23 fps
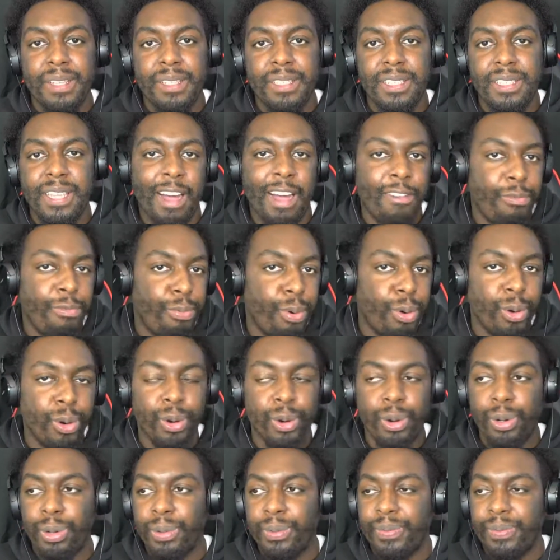
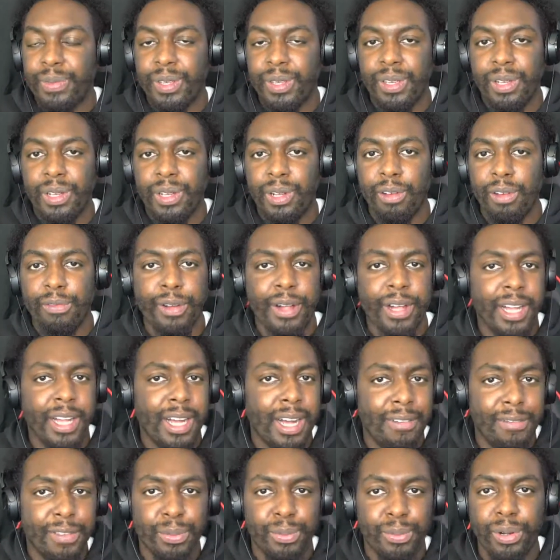Southpaw, looked very
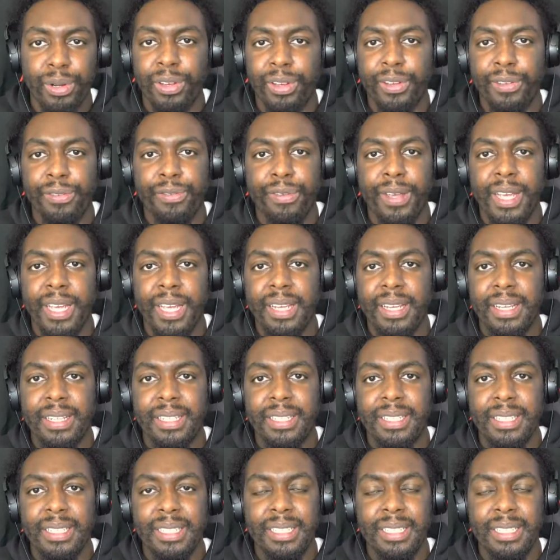comfortable on the feet.